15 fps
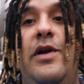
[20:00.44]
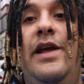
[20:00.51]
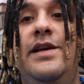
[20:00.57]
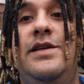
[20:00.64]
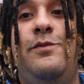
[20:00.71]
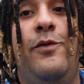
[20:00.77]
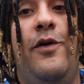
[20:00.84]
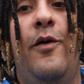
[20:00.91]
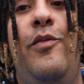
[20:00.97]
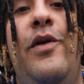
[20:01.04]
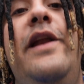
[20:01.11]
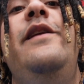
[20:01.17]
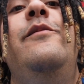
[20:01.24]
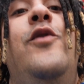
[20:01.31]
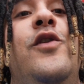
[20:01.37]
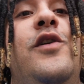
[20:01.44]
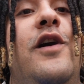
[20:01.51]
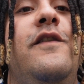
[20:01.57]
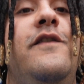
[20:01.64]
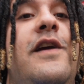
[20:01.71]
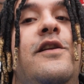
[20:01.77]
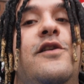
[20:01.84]
please, we've got plenty more
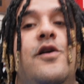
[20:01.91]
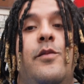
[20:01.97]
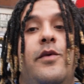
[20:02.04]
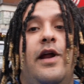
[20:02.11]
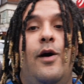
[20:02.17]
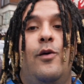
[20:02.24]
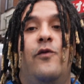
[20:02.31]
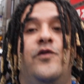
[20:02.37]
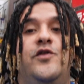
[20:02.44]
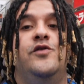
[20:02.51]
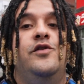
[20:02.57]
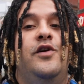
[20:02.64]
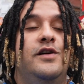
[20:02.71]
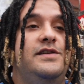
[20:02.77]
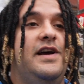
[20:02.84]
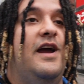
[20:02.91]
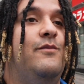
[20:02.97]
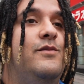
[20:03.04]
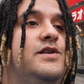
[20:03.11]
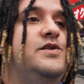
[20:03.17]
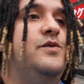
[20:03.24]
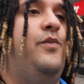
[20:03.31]
content coming out during our
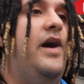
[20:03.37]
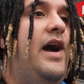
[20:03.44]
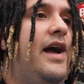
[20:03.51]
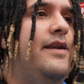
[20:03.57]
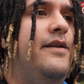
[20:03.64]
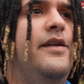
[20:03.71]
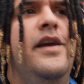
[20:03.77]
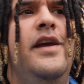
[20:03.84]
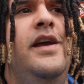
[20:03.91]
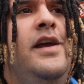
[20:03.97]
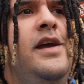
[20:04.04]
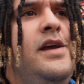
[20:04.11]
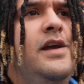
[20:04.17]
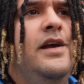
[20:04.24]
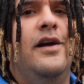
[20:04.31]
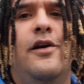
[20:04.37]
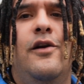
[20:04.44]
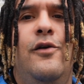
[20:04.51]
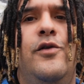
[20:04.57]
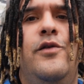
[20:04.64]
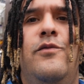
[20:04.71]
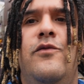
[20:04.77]
time in Japan,
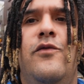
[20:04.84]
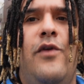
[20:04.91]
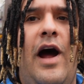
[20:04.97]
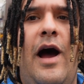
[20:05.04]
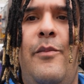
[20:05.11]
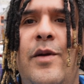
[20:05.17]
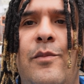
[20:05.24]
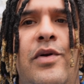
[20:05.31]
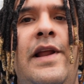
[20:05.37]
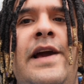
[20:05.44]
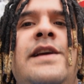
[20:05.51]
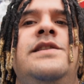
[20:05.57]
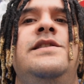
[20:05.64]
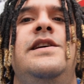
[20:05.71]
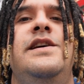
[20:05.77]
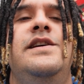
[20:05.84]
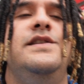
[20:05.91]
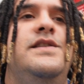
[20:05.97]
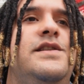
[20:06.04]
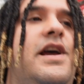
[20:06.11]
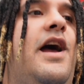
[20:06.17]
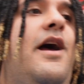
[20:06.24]
including ramen
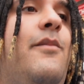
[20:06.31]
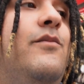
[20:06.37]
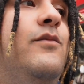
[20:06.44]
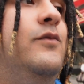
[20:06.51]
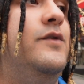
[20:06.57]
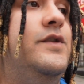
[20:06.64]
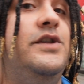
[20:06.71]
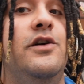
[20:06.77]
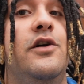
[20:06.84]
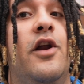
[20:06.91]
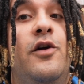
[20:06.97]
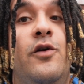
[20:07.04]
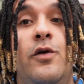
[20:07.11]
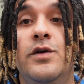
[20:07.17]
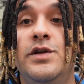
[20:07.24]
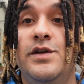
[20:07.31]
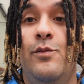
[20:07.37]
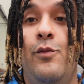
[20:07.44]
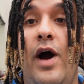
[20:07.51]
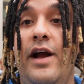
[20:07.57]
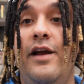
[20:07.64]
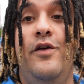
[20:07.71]
places. We've still got to go to
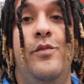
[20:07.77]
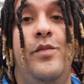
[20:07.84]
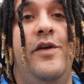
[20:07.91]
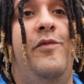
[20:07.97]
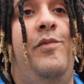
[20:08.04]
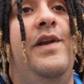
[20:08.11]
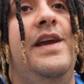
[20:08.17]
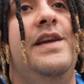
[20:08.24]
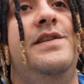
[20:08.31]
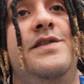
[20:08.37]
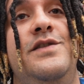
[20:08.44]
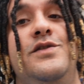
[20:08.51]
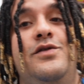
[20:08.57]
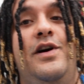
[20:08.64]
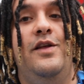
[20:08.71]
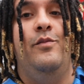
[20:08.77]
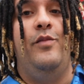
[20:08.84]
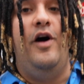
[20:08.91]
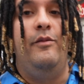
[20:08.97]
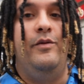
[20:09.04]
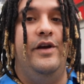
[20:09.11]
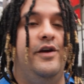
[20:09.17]
some Wagyu beef places and try the
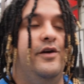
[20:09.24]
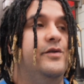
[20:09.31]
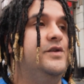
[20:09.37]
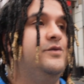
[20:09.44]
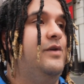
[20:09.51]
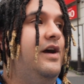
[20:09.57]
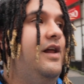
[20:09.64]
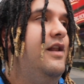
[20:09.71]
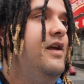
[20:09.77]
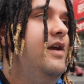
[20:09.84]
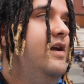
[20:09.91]
barbecue as well.